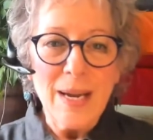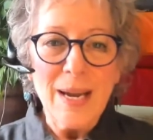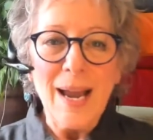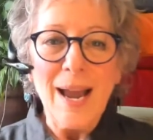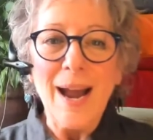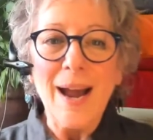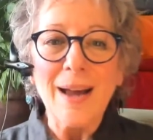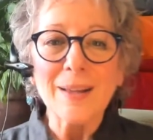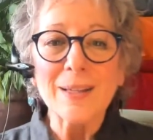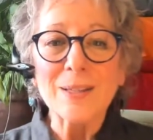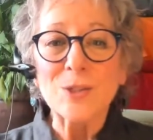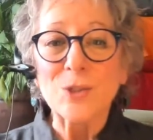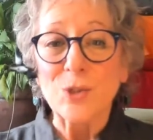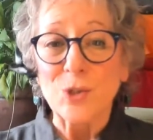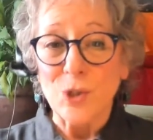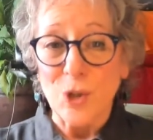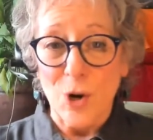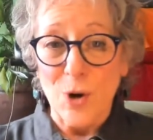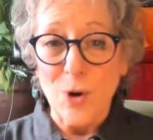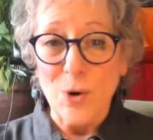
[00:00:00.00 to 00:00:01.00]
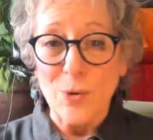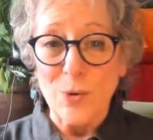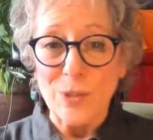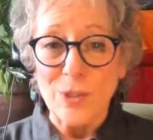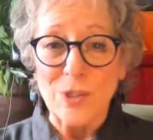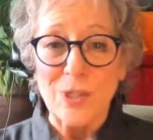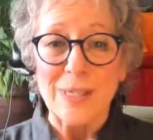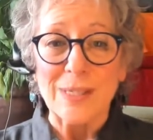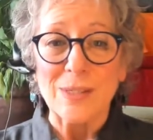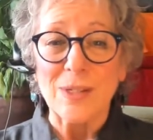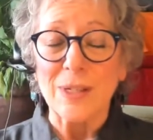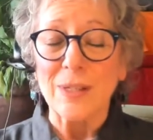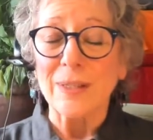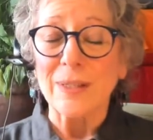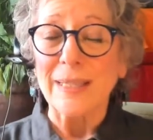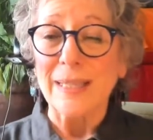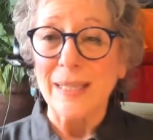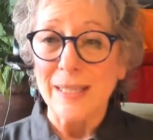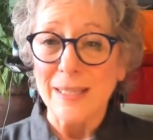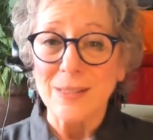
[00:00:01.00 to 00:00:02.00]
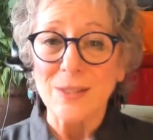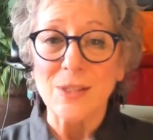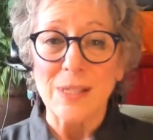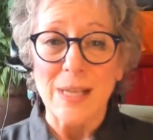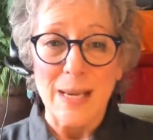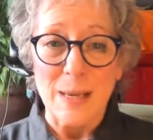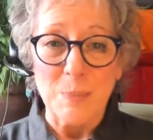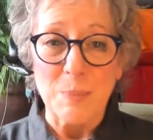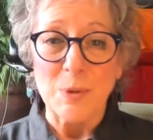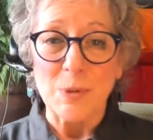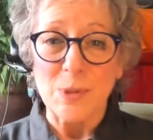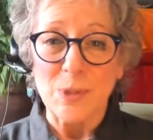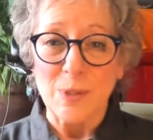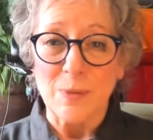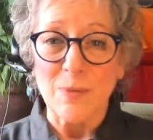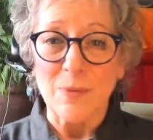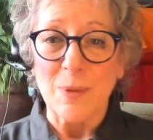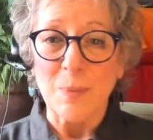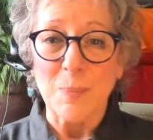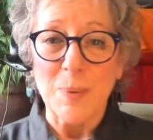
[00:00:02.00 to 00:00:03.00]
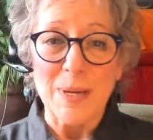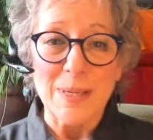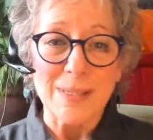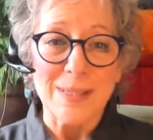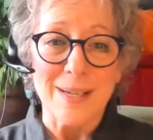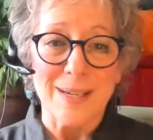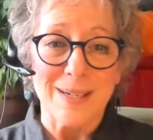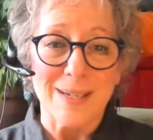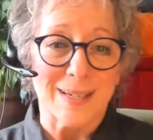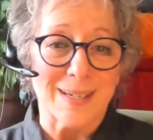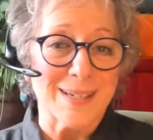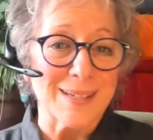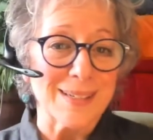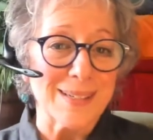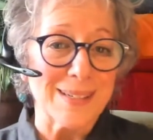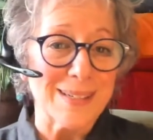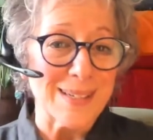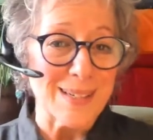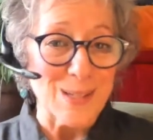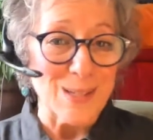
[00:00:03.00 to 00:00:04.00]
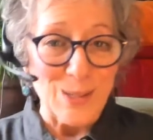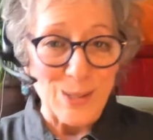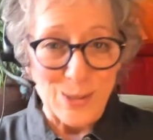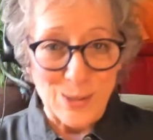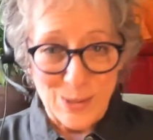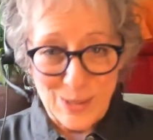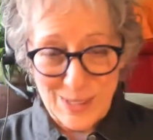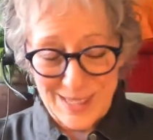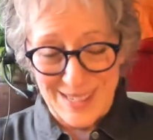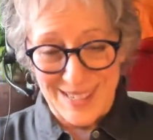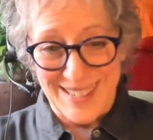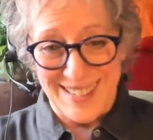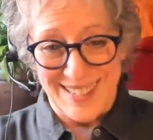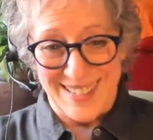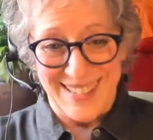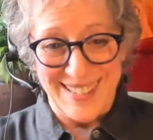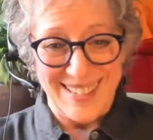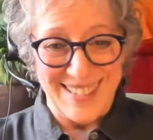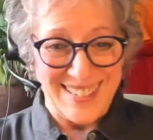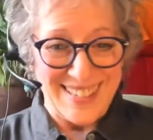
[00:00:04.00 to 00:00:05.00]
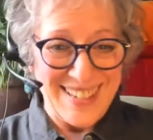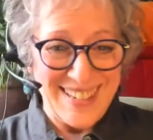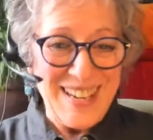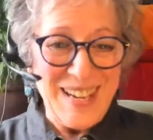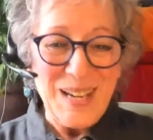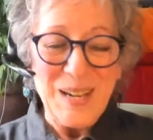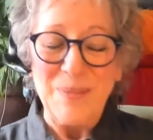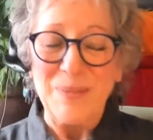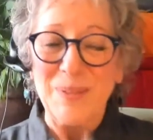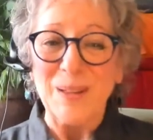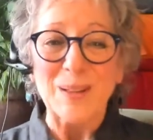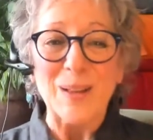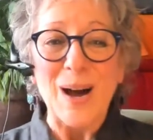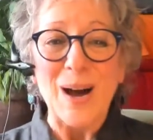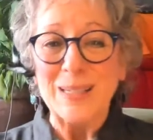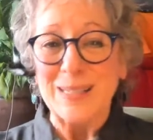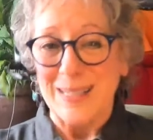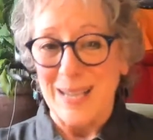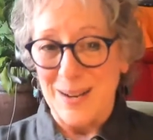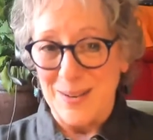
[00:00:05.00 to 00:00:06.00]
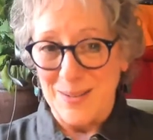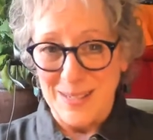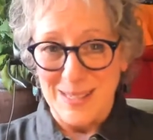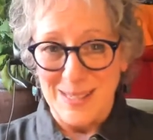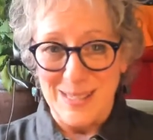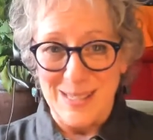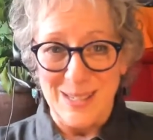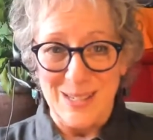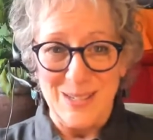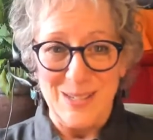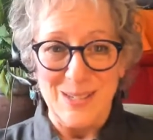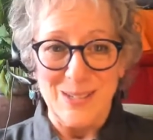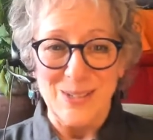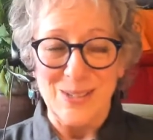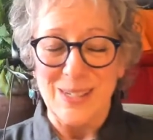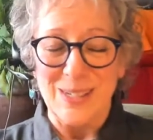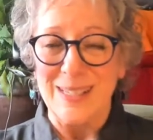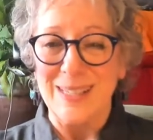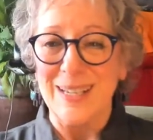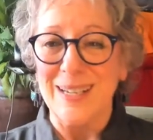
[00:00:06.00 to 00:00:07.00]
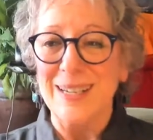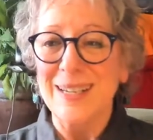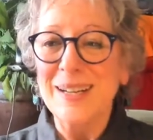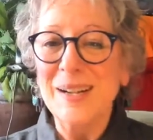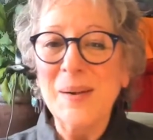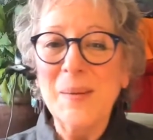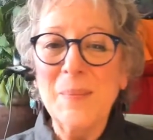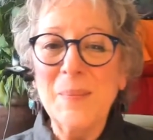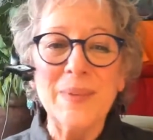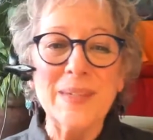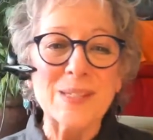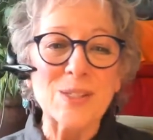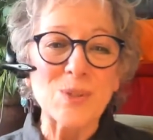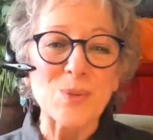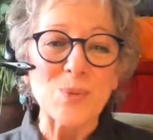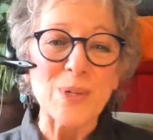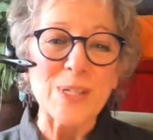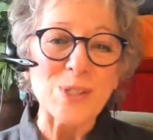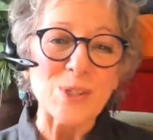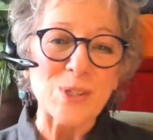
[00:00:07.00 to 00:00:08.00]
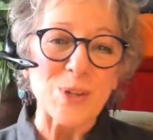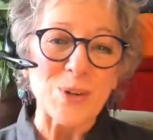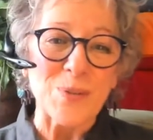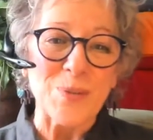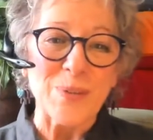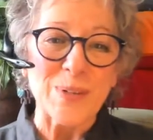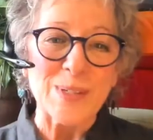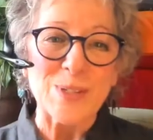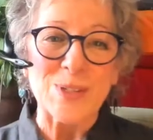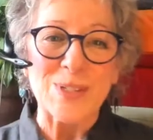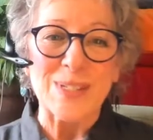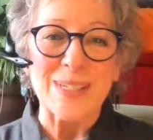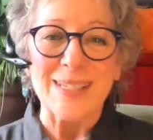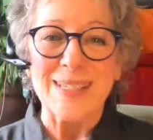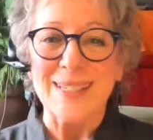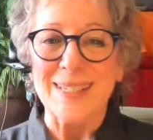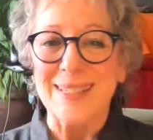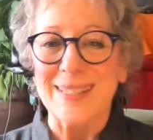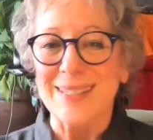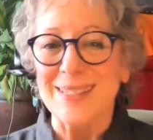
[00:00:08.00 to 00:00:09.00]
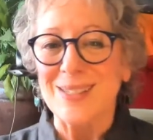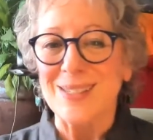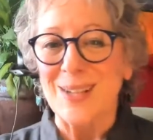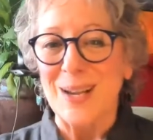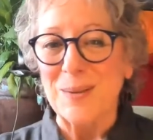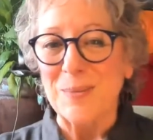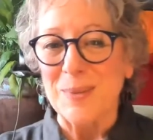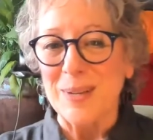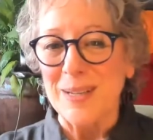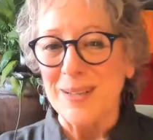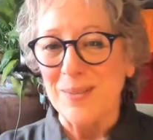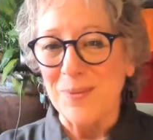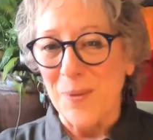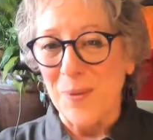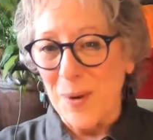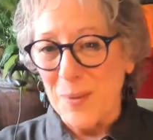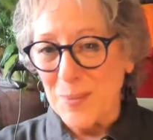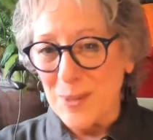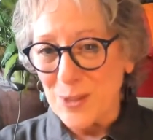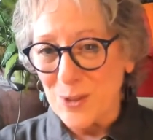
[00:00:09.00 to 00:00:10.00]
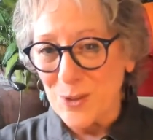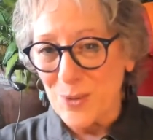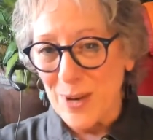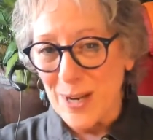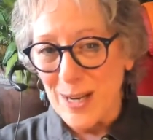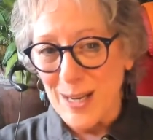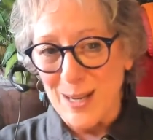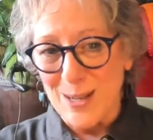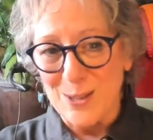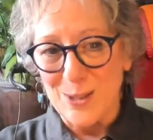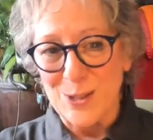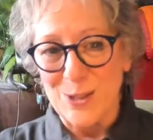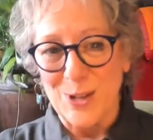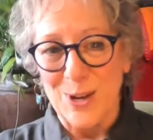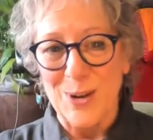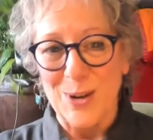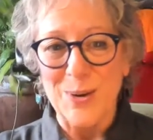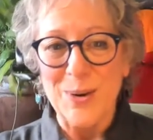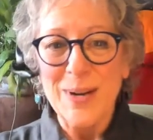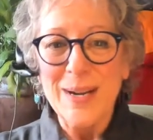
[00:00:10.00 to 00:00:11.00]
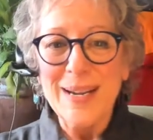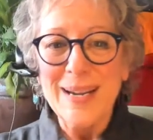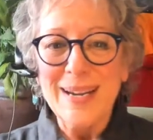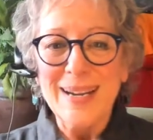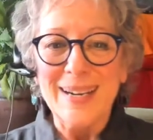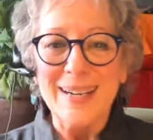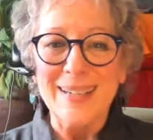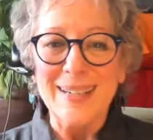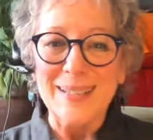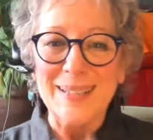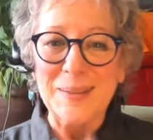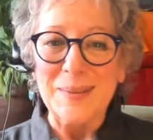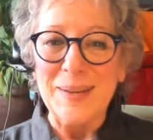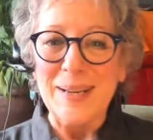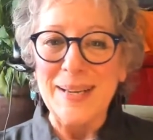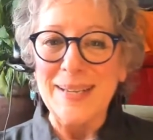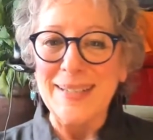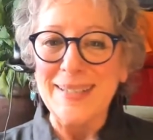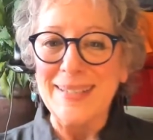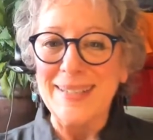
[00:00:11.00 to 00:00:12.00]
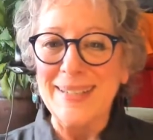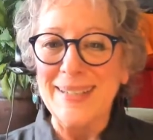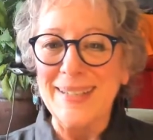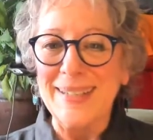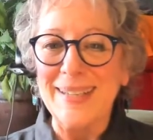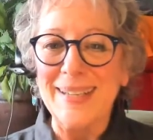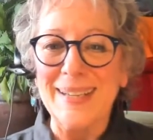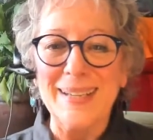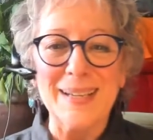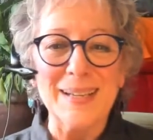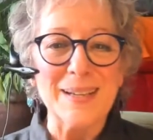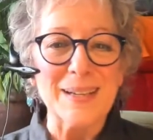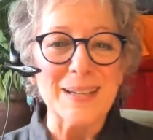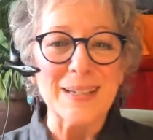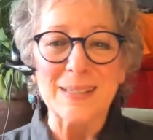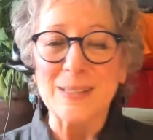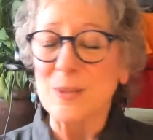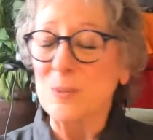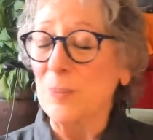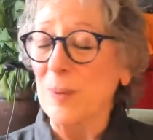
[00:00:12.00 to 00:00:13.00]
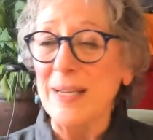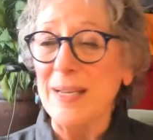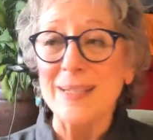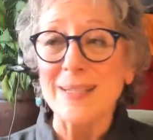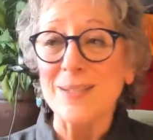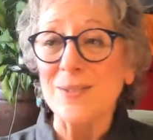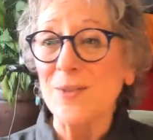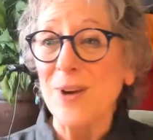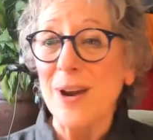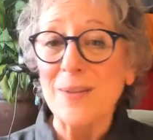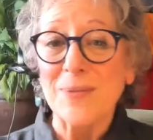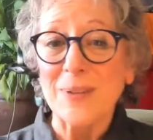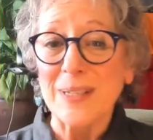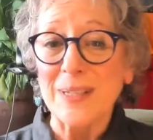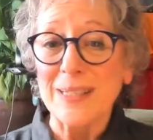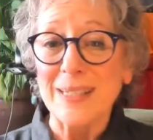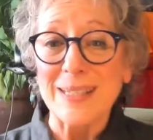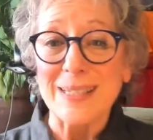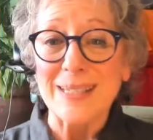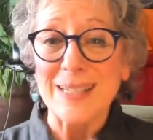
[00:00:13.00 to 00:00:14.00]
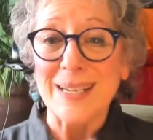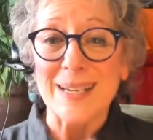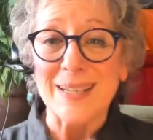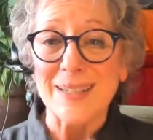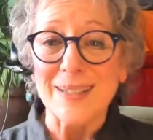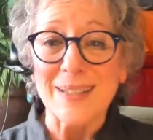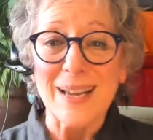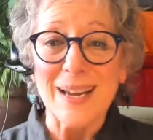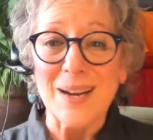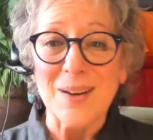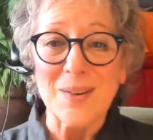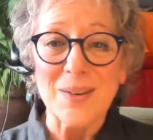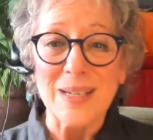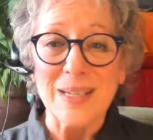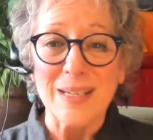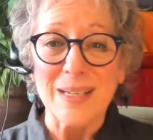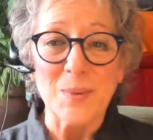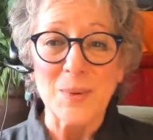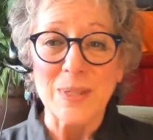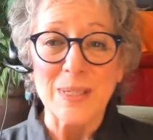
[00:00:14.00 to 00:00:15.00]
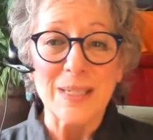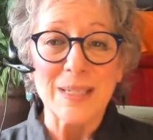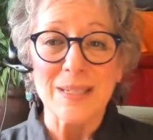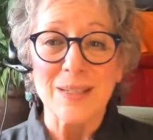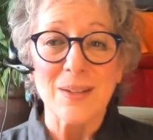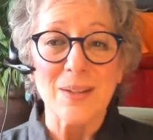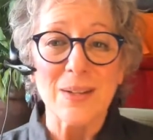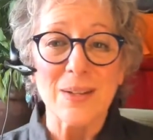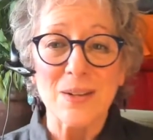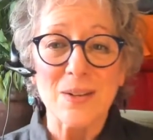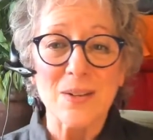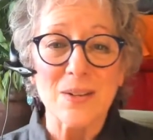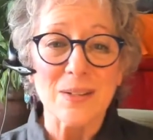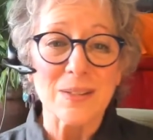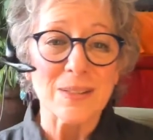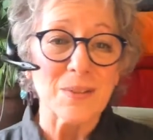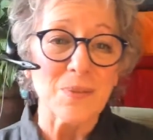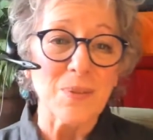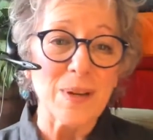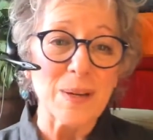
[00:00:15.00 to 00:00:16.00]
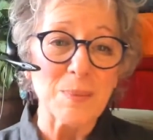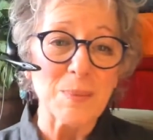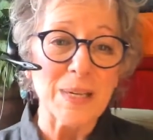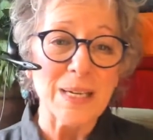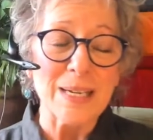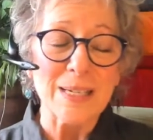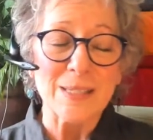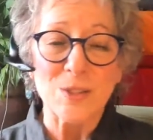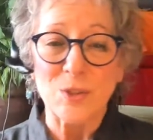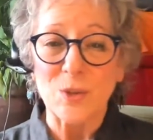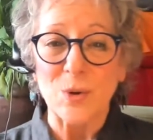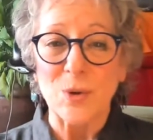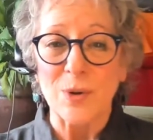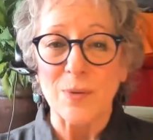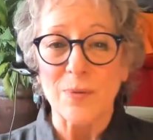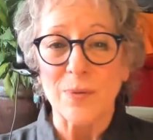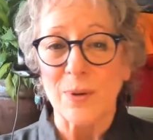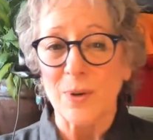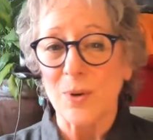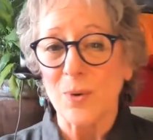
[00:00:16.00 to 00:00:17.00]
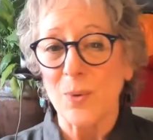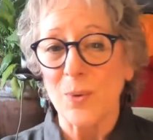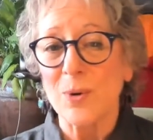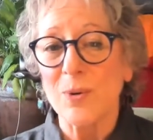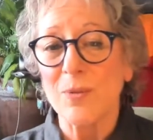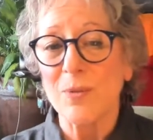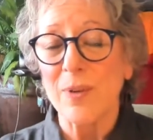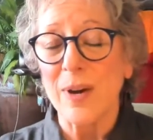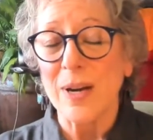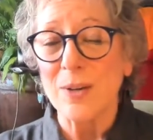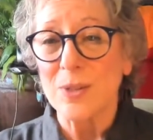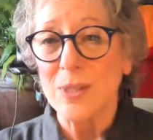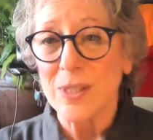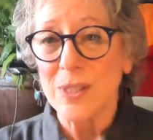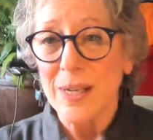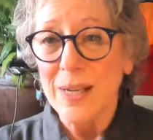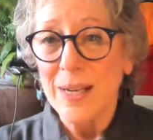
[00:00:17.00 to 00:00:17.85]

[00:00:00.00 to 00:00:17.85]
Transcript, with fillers: Alex Jones says he'll eat his neighbors if the pandemic continues if the lockdown continues. And the, this resurfaced in a segment from his radio show, uh, and he explained in graphic detail how he would kill and cook the family next door if the coronavirus